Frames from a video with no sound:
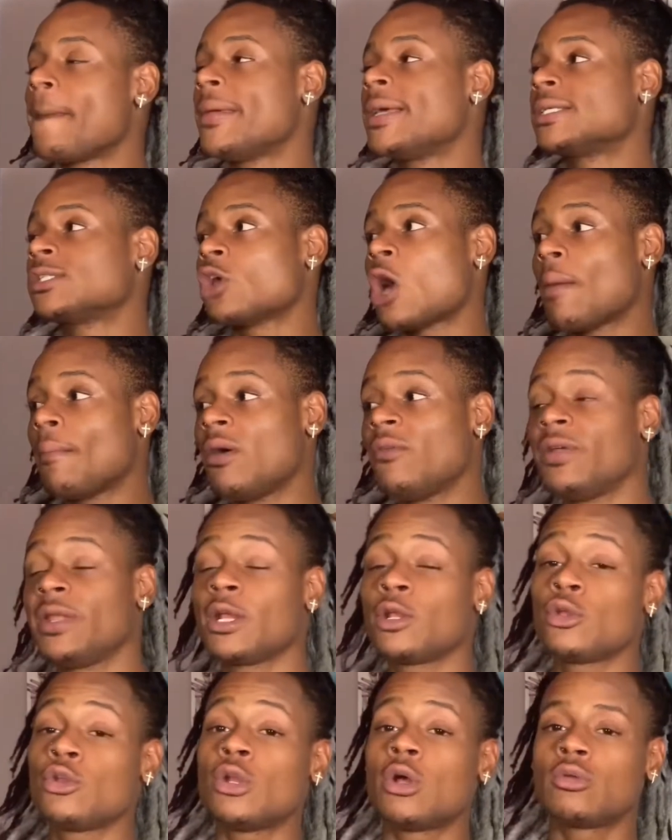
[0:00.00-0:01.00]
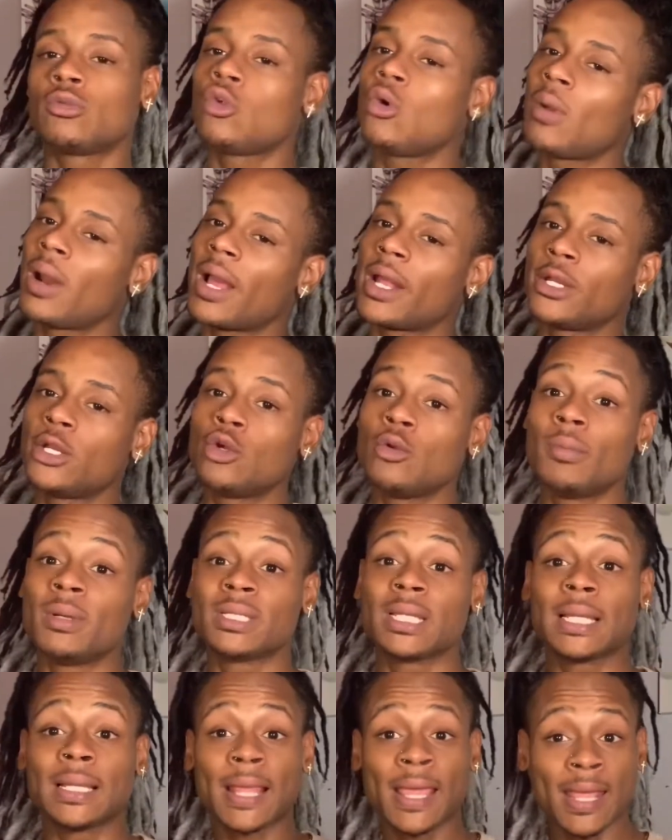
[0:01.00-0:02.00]
So I'm over there, you know, doing what I do. But
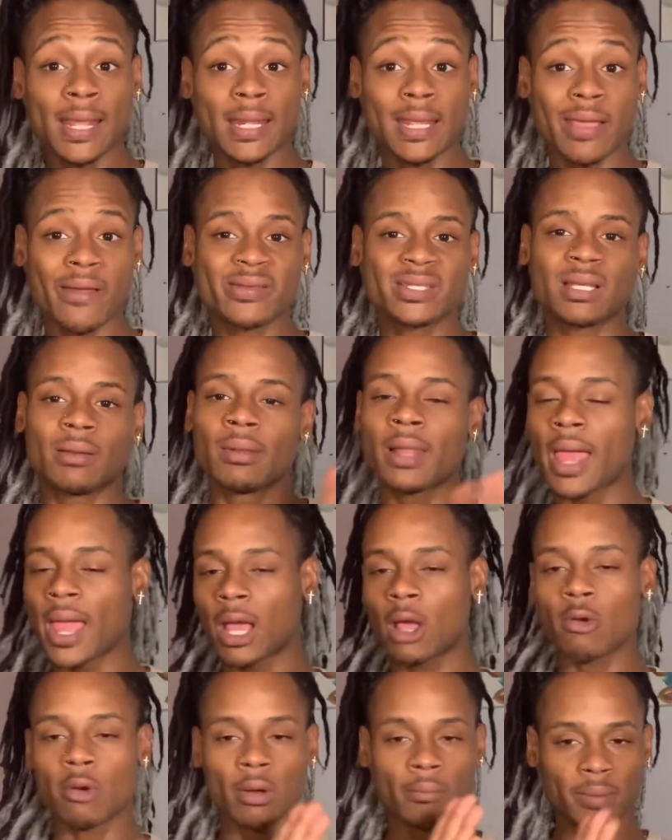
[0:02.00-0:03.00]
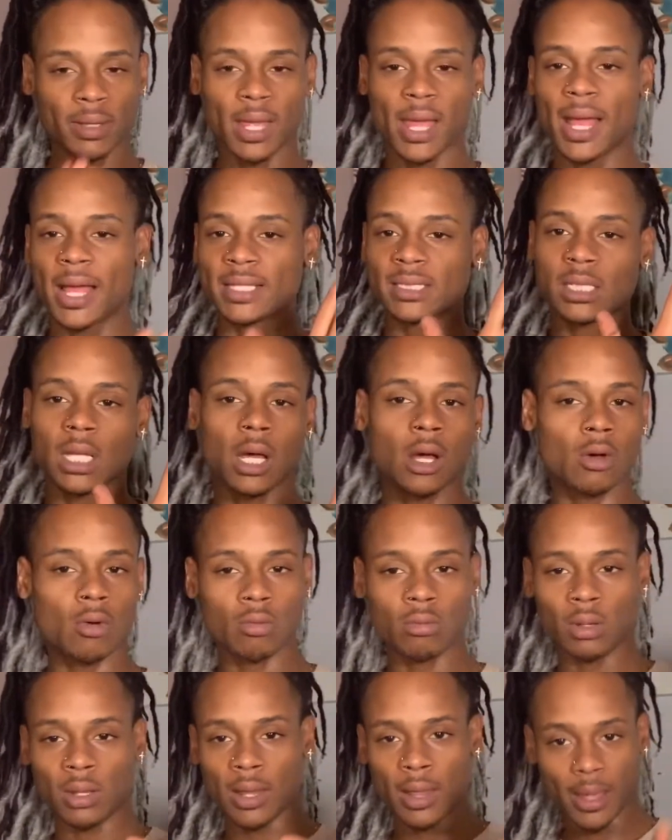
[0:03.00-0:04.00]
the lady is a black, grumpy ass
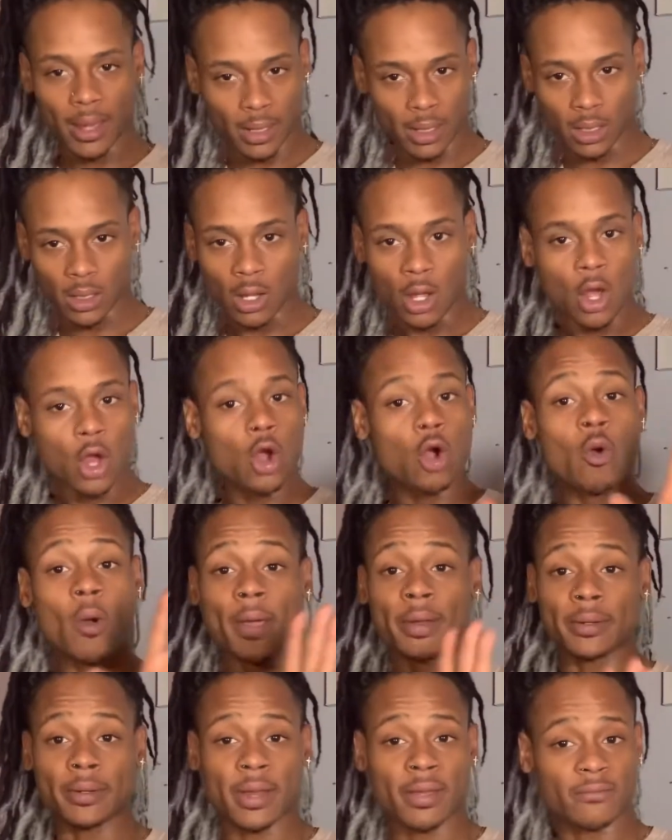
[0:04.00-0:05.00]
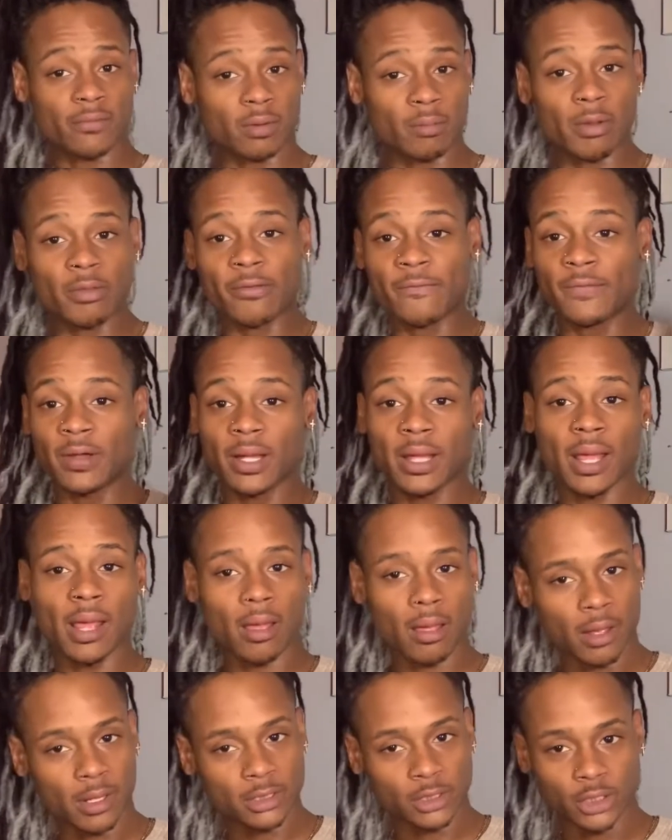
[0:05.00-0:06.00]
old lady who ain't never motherfucking
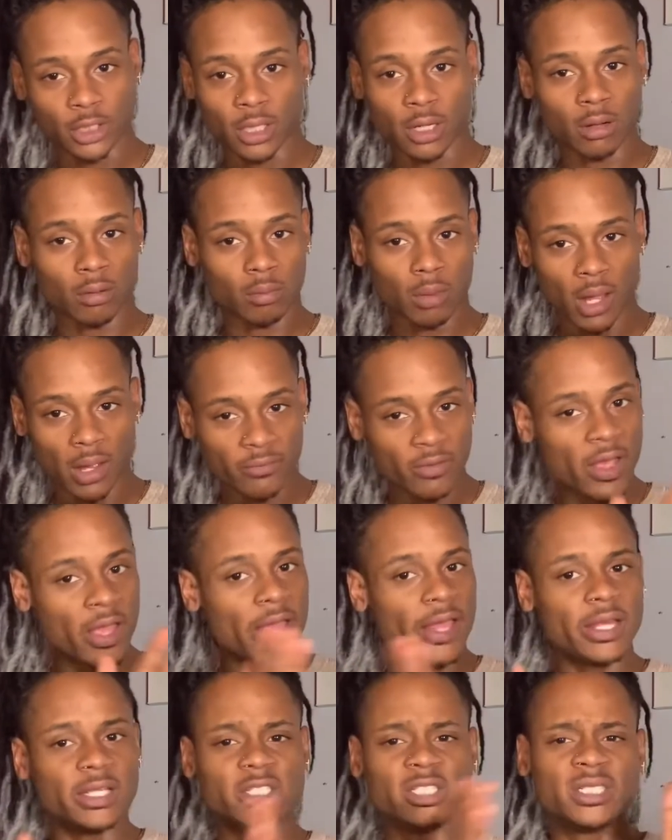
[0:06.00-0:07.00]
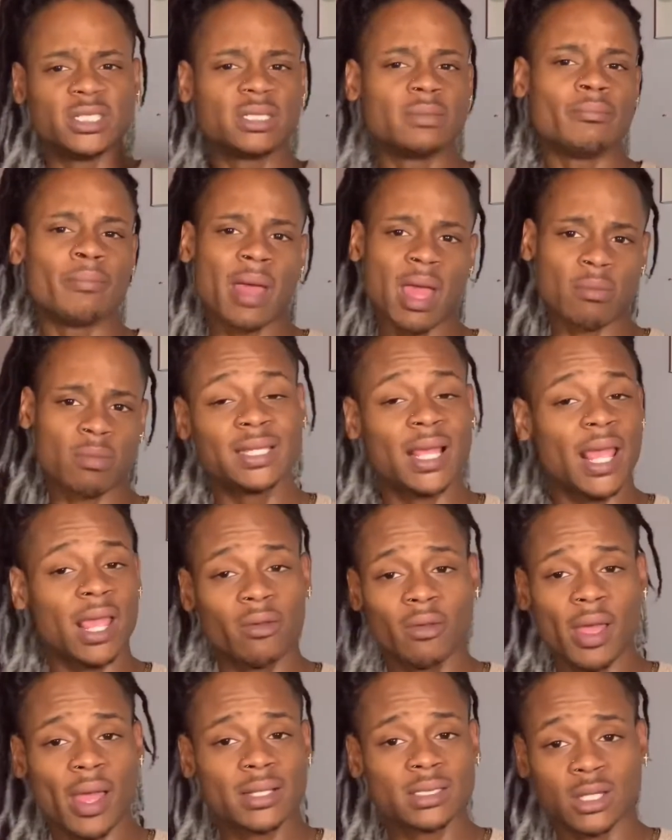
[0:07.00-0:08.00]
had shit in her life. And she just mad the
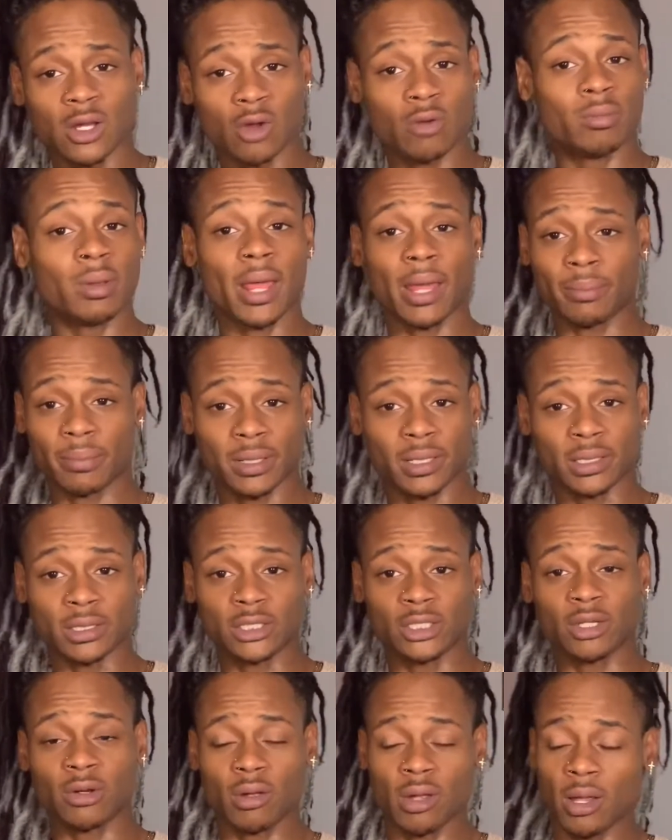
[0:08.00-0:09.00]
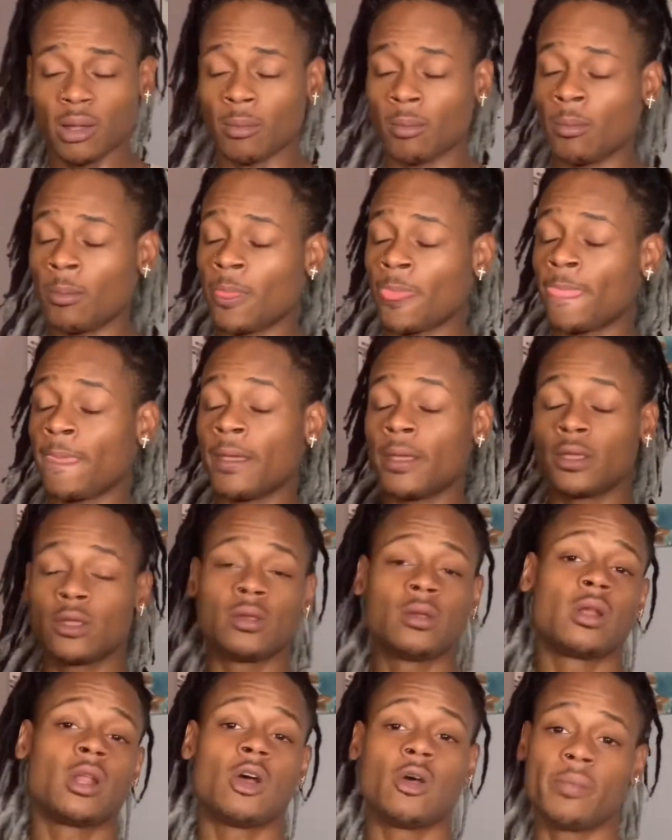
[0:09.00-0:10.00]
angry ass old black bitch, okay? You
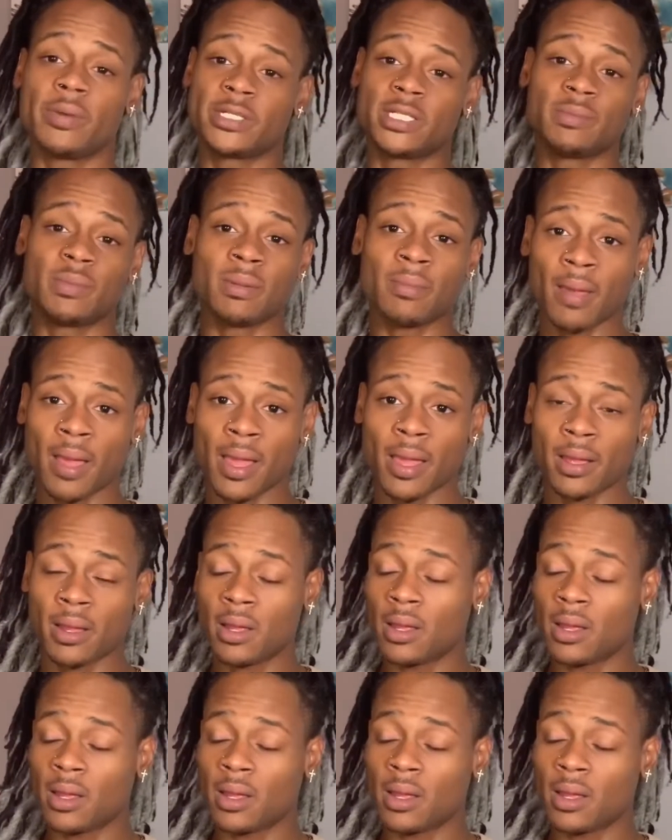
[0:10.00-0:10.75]
know, the old bitch to be mad.